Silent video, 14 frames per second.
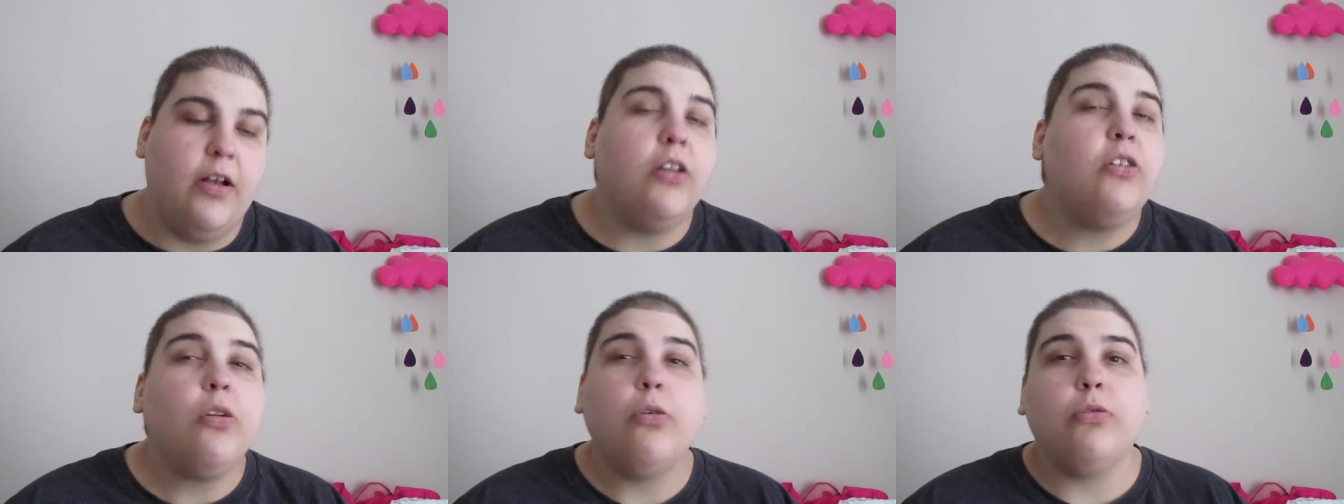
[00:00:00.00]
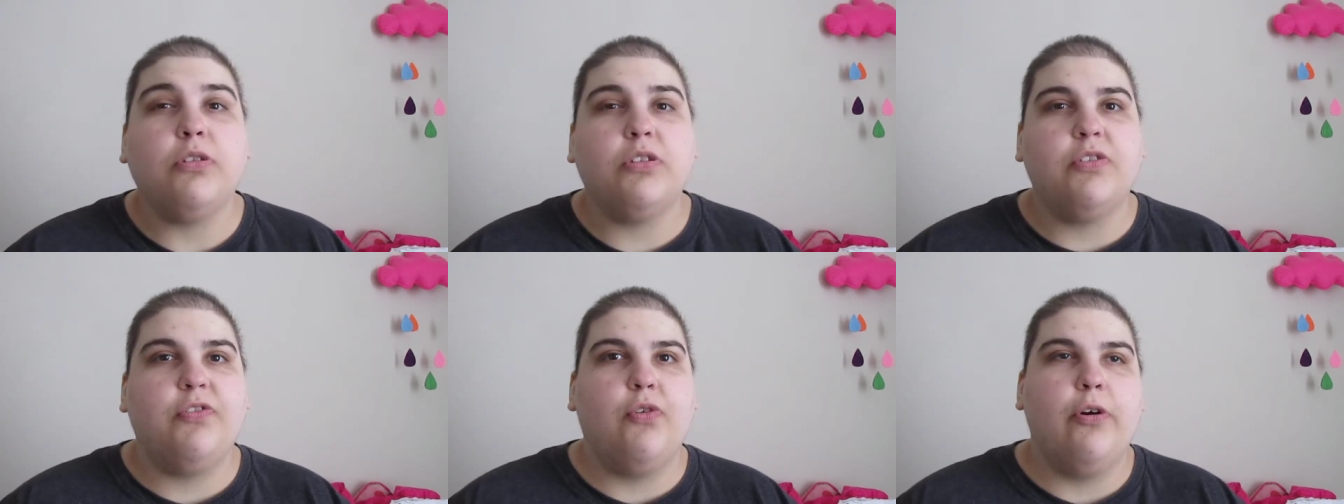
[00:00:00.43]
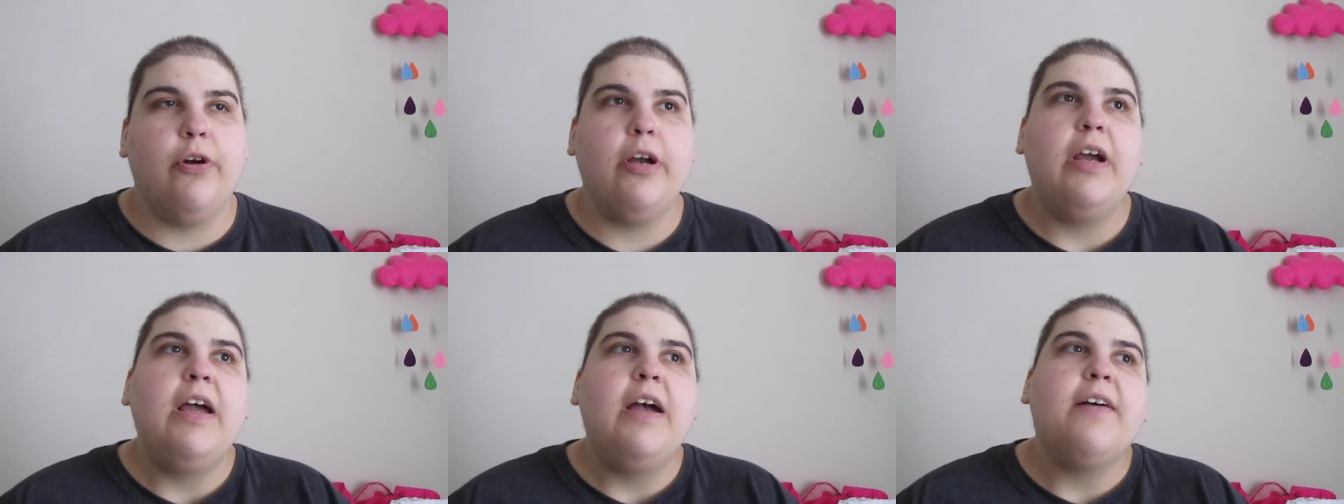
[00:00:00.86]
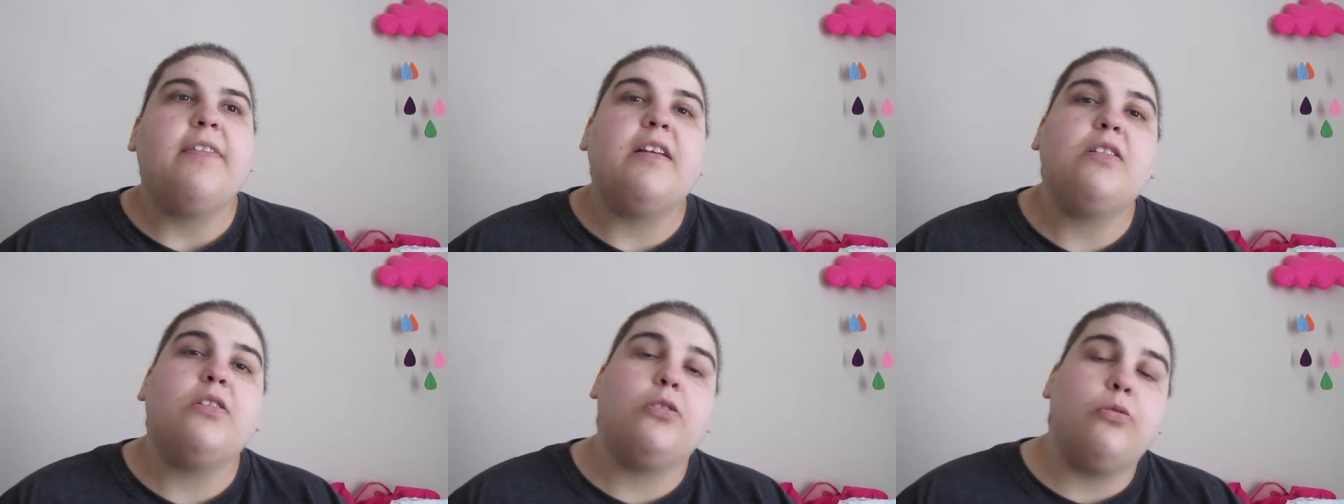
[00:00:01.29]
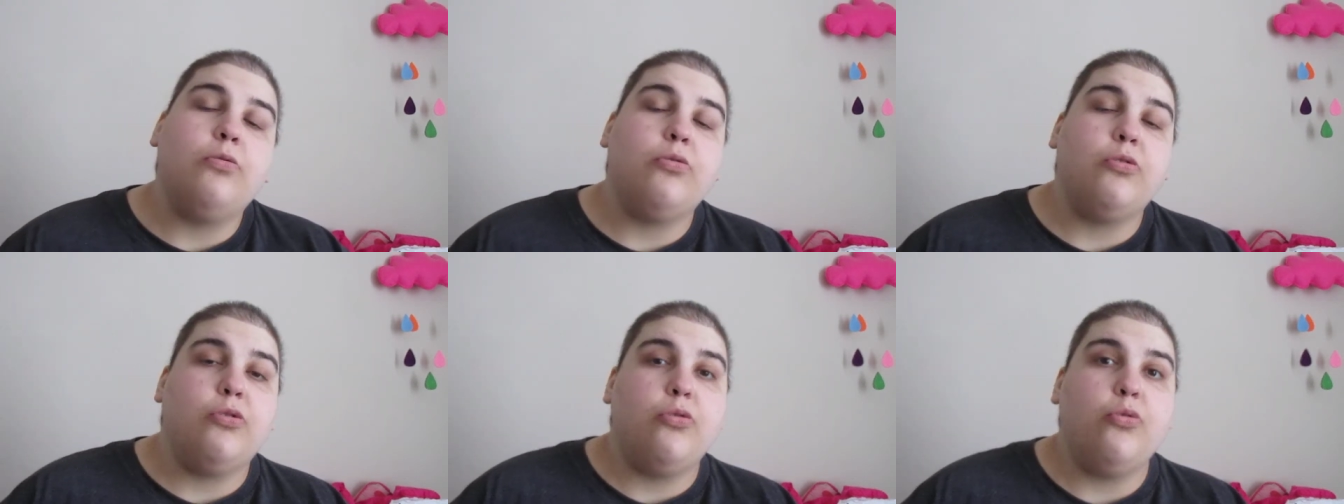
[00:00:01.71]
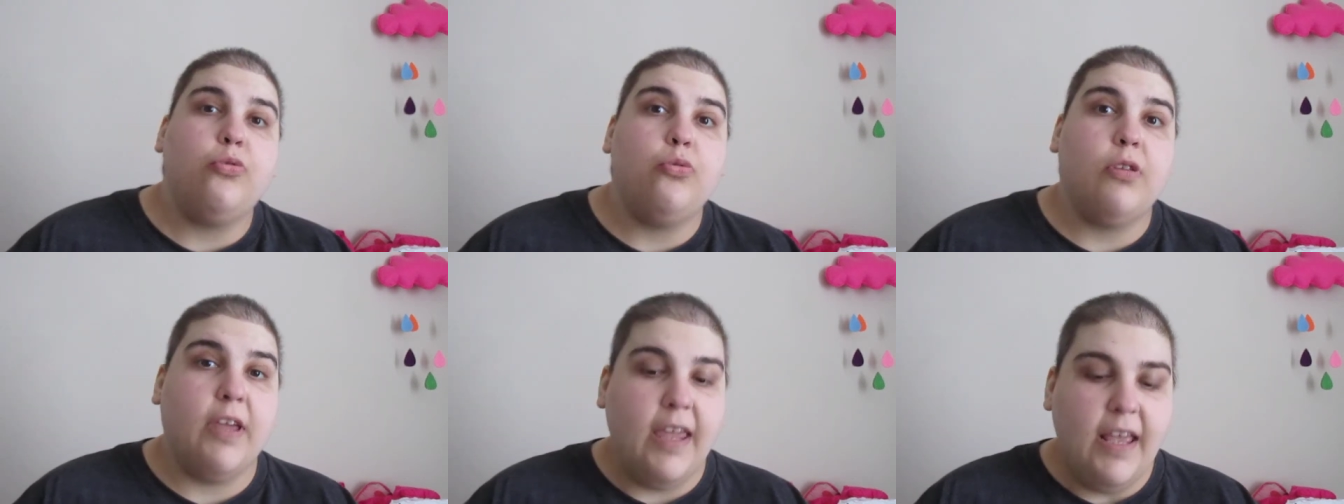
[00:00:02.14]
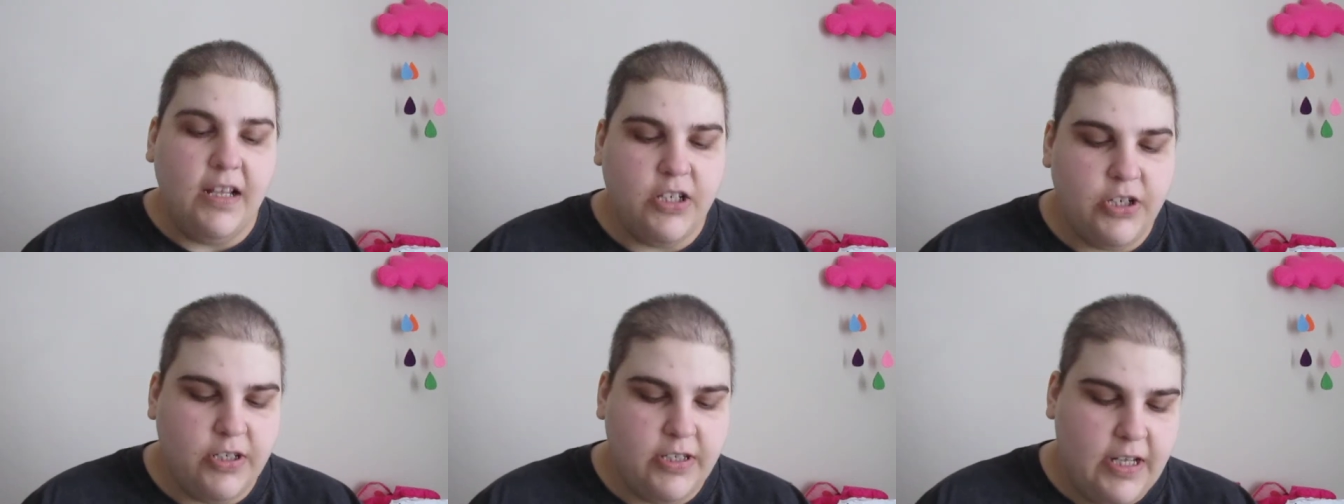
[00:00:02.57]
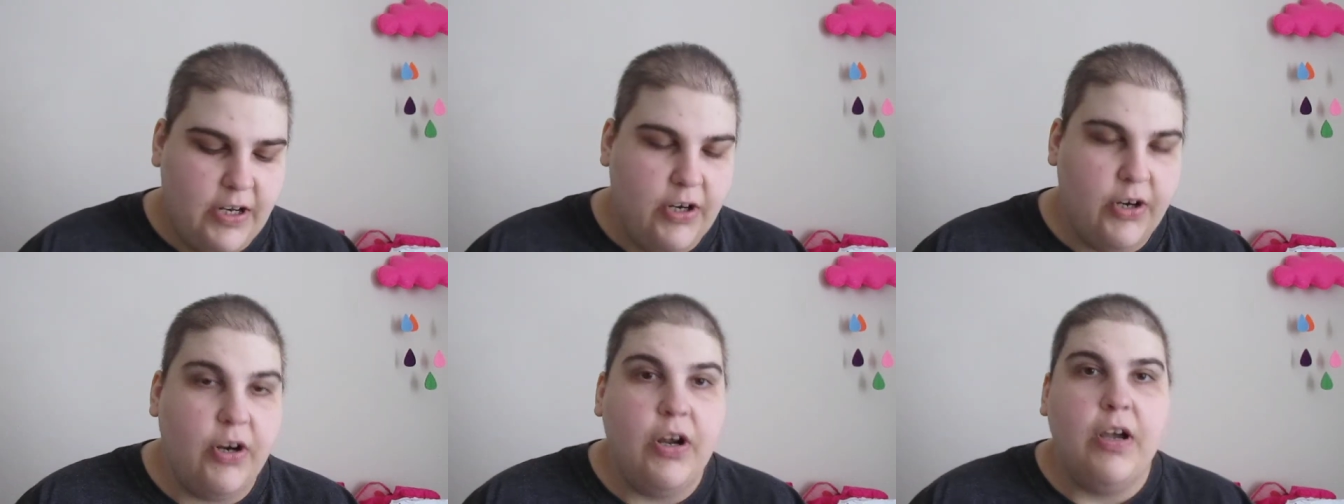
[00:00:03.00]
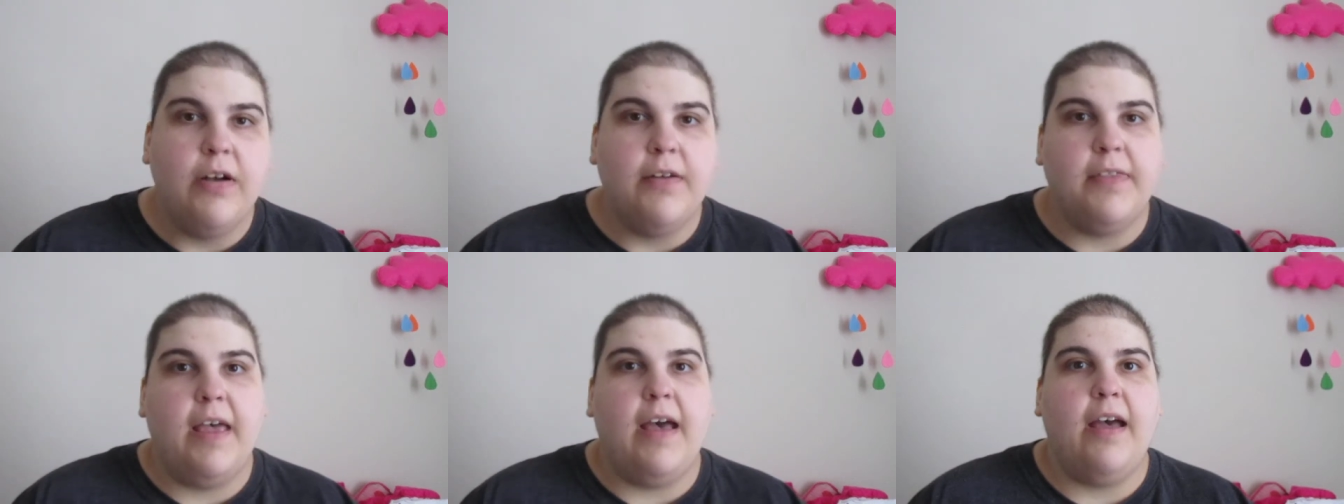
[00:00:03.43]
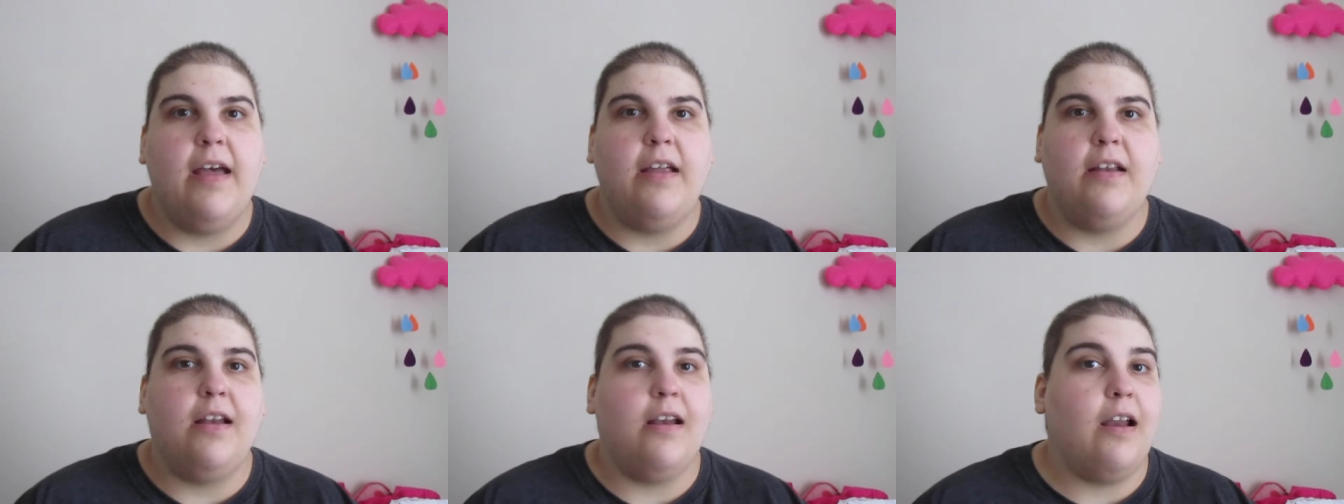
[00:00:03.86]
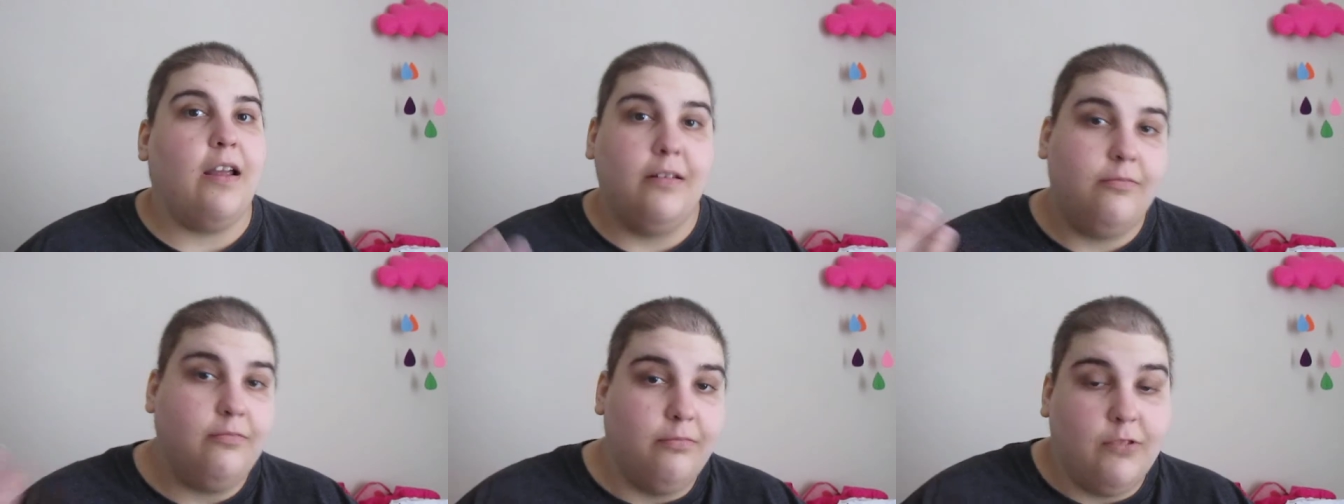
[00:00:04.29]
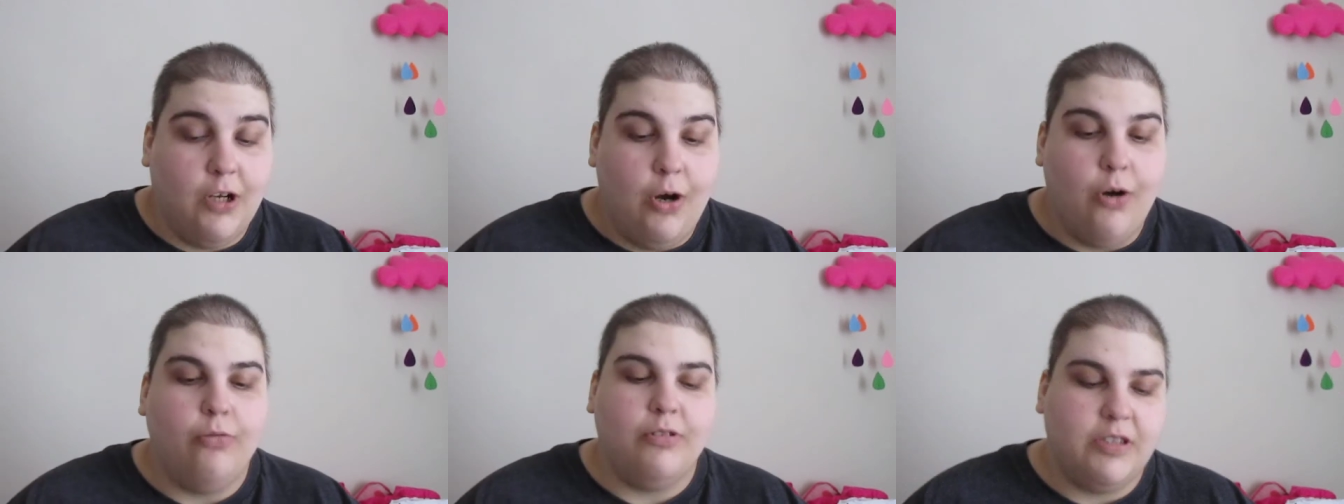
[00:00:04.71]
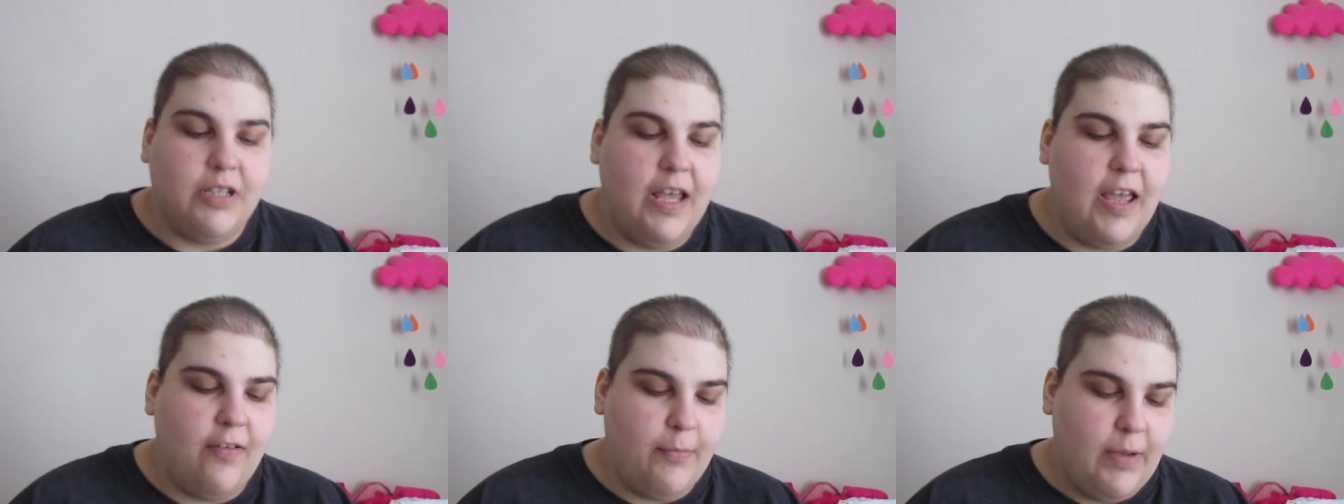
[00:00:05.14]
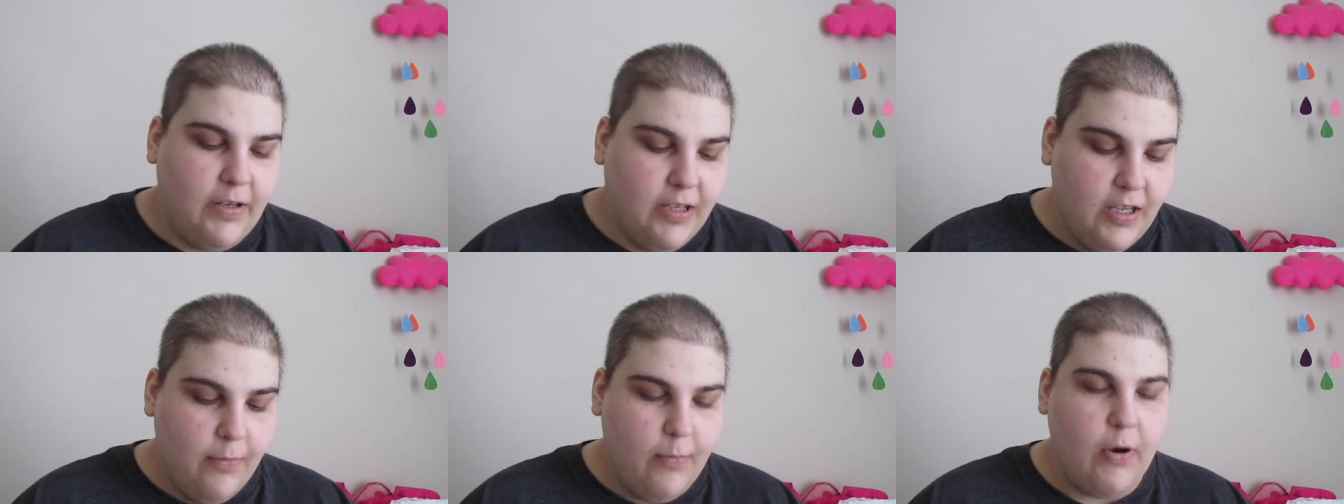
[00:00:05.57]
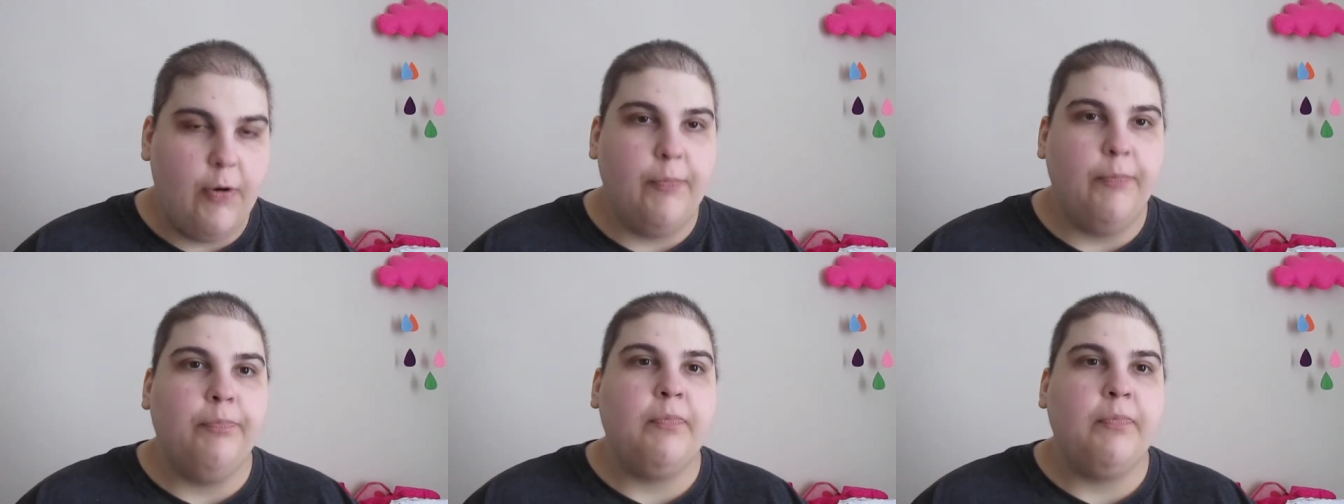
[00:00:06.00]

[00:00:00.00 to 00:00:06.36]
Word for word: a local Sephora that's close to the cancer center that I go to have my chemo.